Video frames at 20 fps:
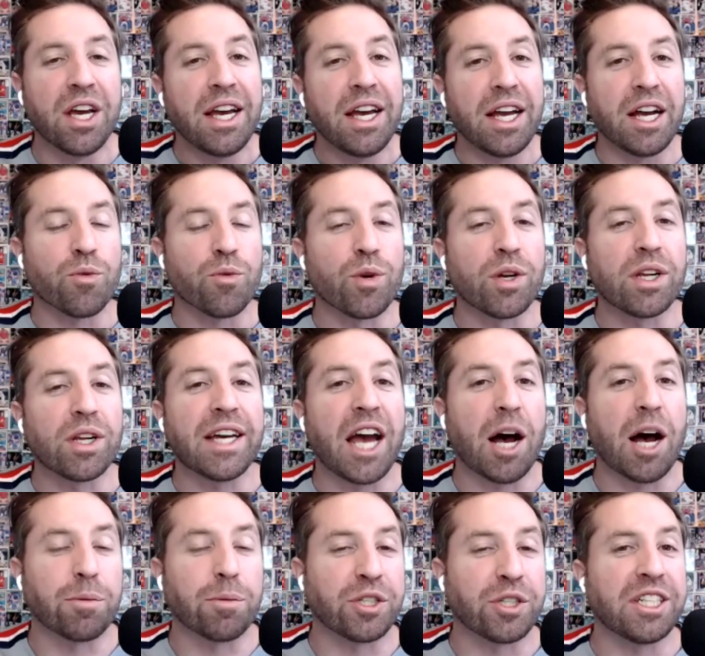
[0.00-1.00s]
It really
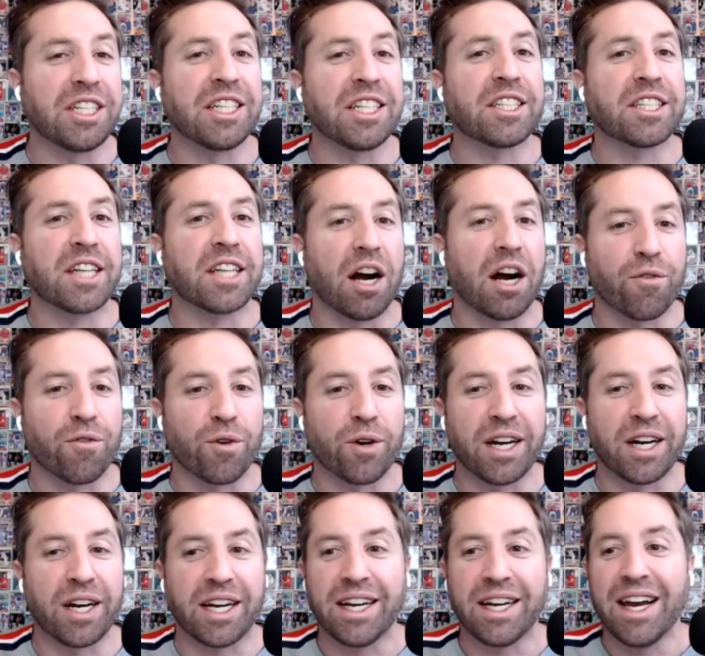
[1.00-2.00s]
helps the
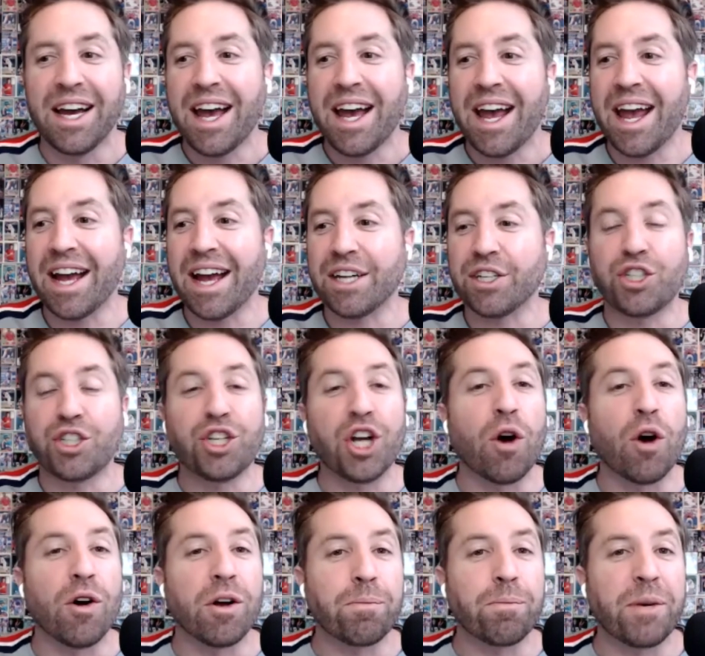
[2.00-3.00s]
discovery and
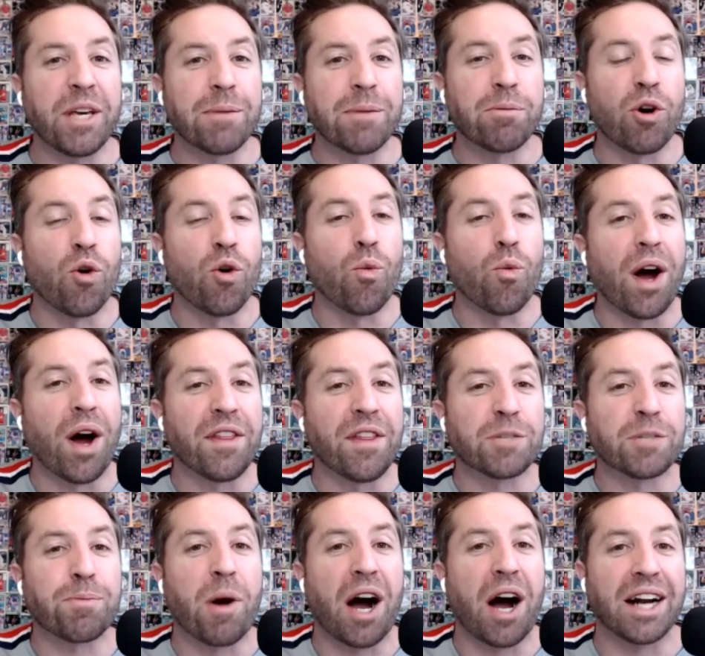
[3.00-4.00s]
showing people what
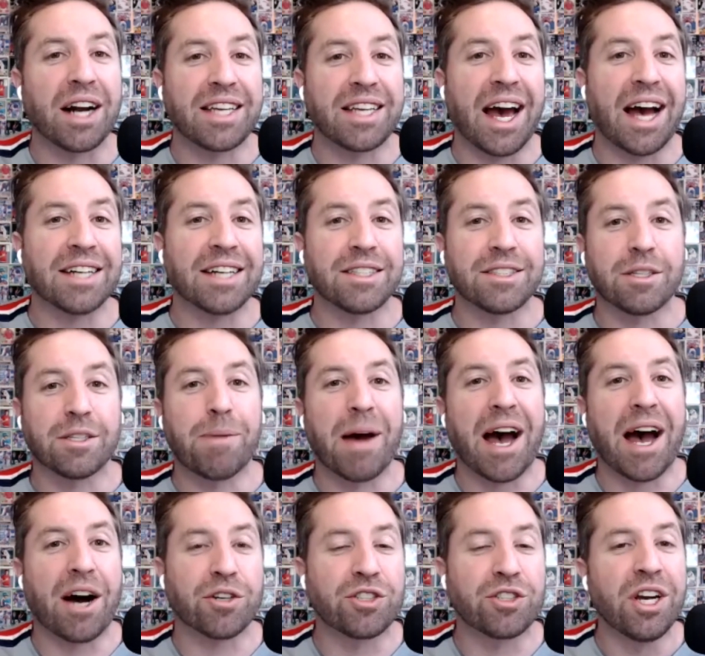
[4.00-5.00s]
this podcast is
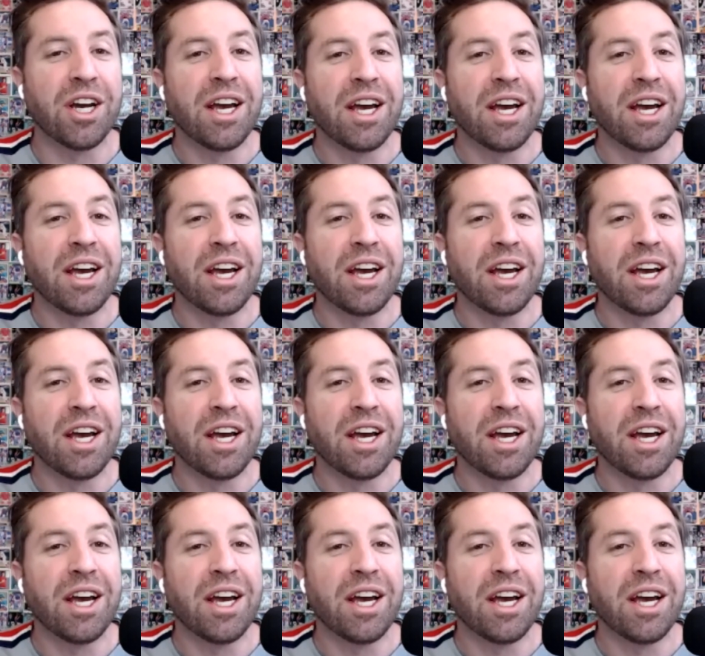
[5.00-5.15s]
about.